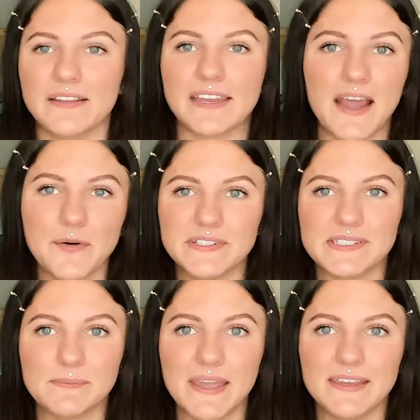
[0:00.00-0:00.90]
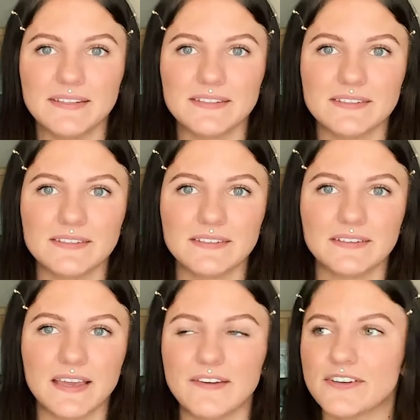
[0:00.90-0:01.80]
out in space,
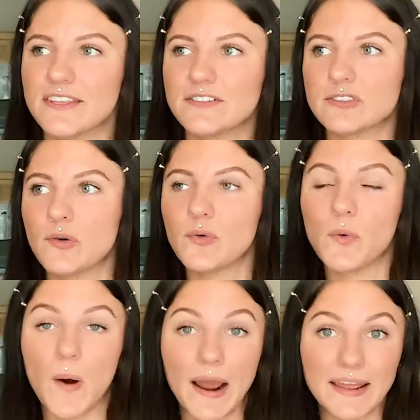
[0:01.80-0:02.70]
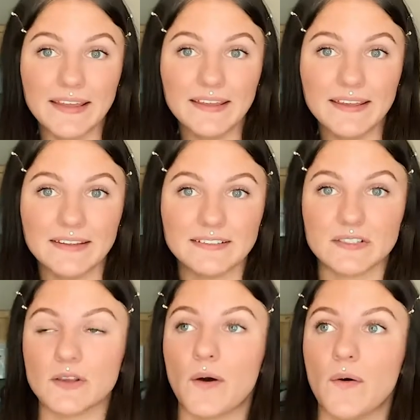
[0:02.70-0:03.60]
everything's so quiet, and
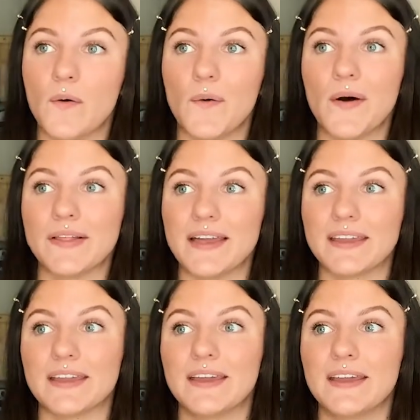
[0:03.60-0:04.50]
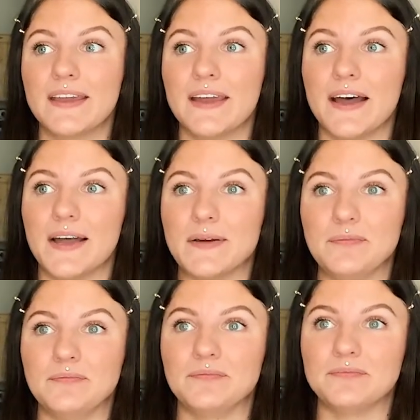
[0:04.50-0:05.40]
so like,
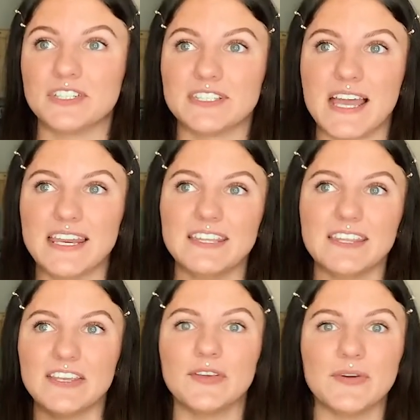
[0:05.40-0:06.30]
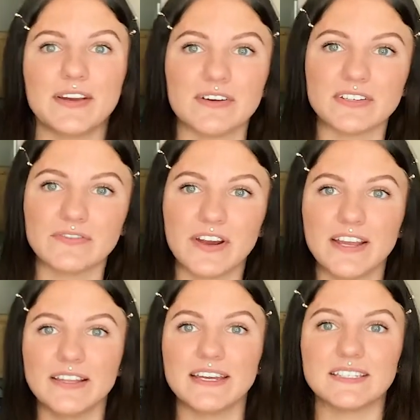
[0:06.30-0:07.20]
just anything you hear is
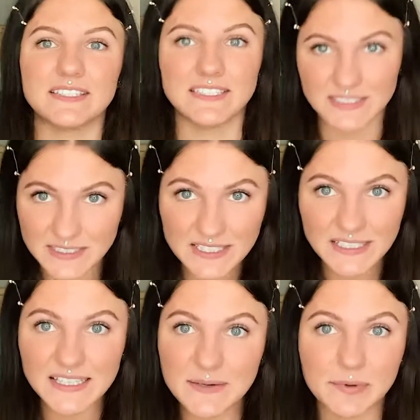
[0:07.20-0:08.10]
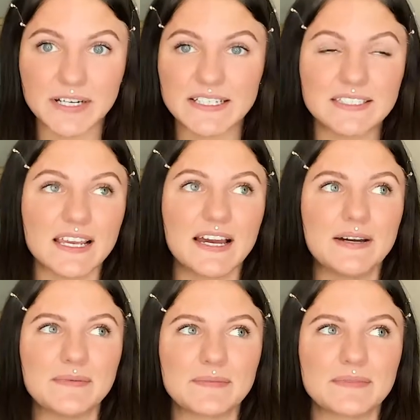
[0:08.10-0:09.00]
very like deliberate.
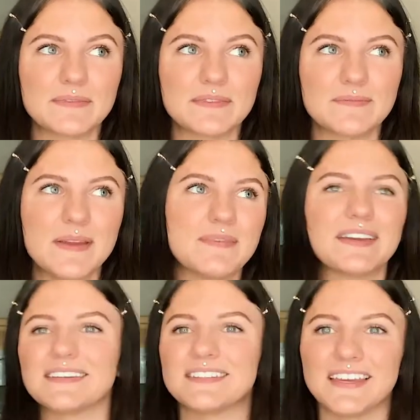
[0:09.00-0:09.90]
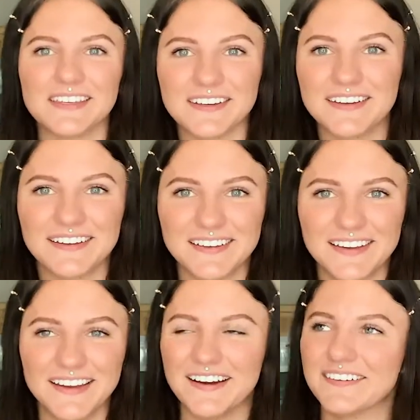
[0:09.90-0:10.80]
Maybe because like, I
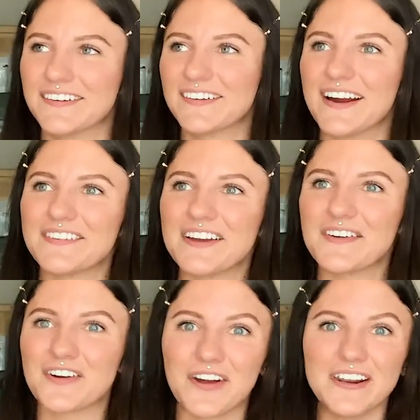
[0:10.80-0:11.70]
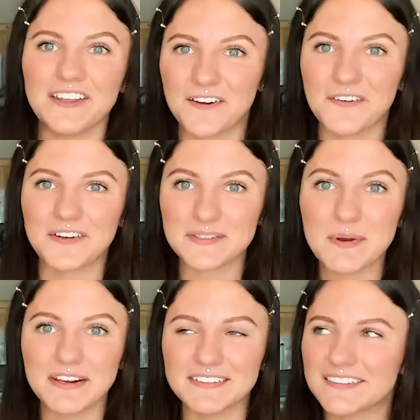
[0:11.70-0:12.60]
don't know, you're out there creating your own
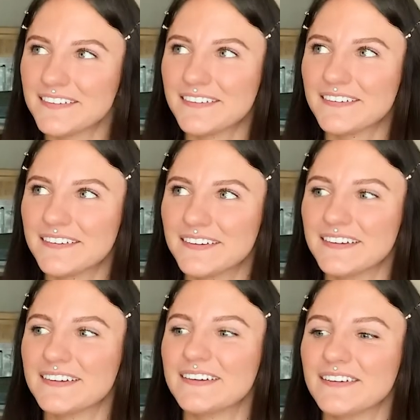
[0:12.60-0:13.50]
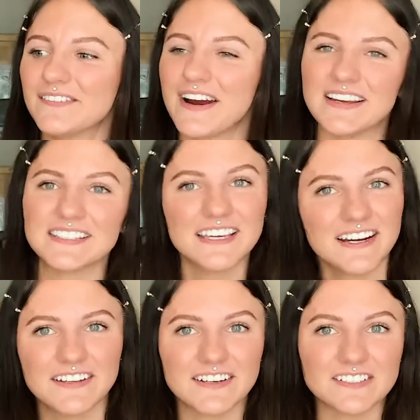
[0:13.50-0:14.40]
experience. Whereas
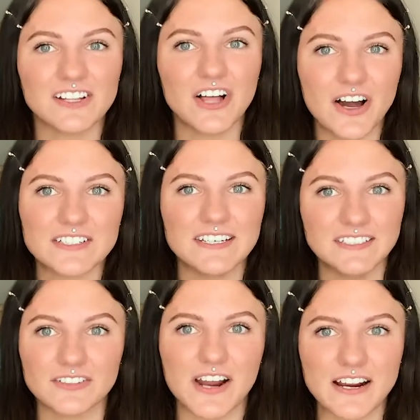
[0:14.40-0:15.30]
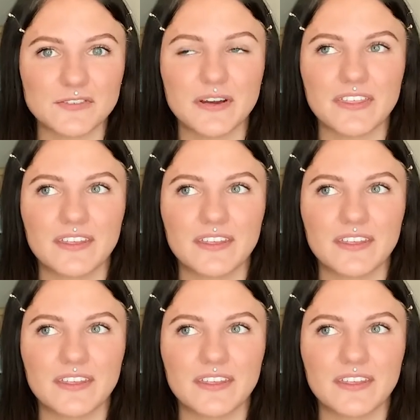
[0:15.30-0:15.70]
here, there's a lot to interact with.